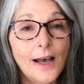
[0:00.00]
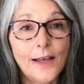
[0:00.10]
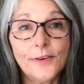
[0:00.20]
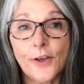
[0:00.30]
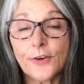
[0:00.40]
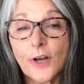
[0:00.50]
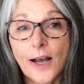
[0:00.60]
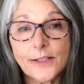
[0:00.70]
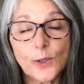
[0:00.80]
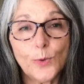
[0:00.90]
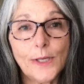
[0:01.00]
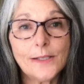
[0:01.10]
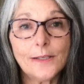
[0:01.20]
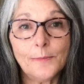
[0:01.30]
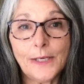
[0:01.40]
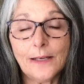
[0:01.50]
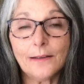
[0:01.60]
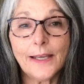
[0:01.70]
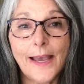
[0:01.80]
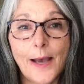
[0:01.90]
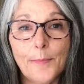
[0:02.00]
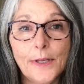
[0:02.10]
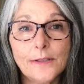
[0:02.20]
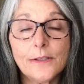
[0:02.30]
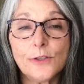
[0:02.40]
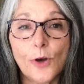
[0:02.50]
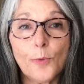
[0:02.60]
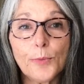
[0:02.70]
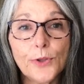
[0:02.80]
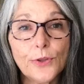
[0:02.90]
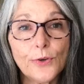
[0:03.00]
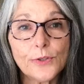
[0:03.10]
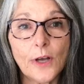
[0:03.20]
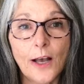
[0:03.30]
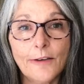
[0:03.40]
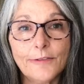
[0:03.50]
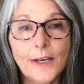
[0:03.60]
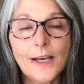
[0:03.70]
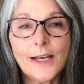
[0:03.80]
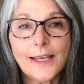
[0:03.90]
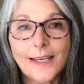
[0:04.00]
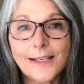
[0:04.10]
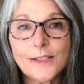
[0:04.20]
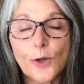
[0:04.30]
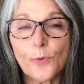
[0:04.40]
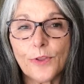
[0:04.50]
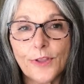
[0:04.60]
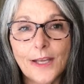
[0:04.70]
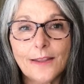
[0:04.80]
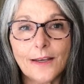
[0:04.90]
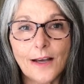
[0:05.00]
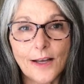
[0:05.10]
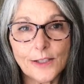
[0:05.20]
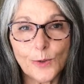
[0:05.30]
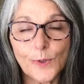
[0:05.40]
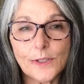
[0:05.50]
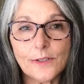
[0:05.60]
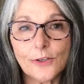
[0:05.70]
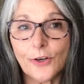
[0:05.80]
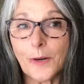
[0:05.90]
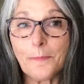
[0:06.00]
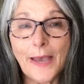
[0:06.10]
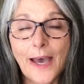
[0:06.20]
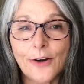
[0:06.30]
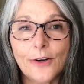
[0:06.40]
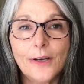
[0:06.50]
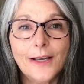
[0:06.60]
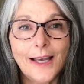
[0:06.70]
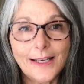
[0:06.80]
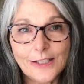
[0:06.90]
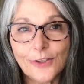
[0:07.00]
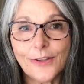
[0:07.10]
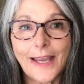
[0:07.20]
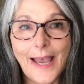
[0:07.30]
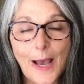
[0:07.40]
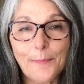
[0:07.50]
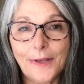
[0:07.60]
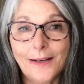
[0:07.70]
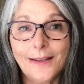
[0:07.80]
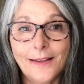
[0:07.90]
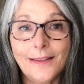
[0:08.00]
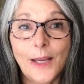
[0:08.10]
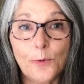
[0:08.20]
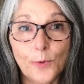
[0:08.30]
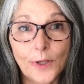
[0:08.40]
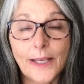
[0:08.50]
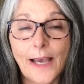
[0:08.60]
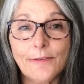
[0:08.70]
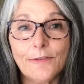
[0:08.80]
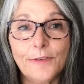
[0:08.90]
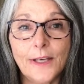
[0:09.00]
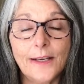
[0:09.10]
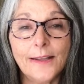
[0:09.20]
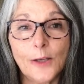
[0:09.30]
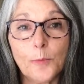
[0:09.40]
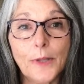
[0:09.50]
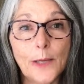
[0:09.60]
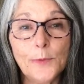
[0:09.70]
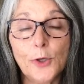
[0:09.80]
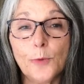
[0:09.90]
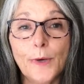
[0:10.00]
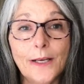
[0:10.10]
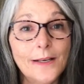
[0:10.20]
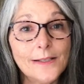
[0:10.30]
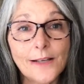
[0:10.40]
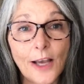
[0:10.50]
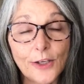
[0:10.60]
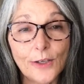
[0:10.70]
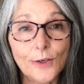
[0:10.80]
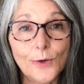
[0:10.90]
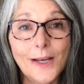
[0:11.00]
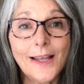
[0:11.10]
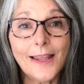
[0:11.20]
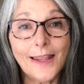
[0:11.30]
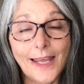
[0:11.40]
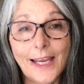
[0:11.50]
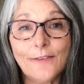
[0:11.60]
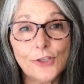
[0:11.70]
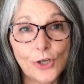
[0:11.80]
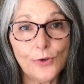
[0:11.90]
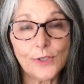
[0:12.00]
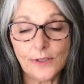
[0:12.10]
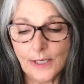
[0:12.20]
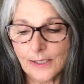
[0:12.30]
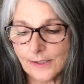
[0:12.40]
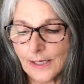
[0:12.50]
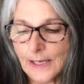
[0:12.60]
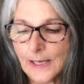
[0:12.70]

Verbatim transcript: Another consequence immediately happens. Don't put those off. Kids don't think that consequences are going to matter until they happen, and then they really have a fit and they'll blame you. But it is not you, they have chosen this.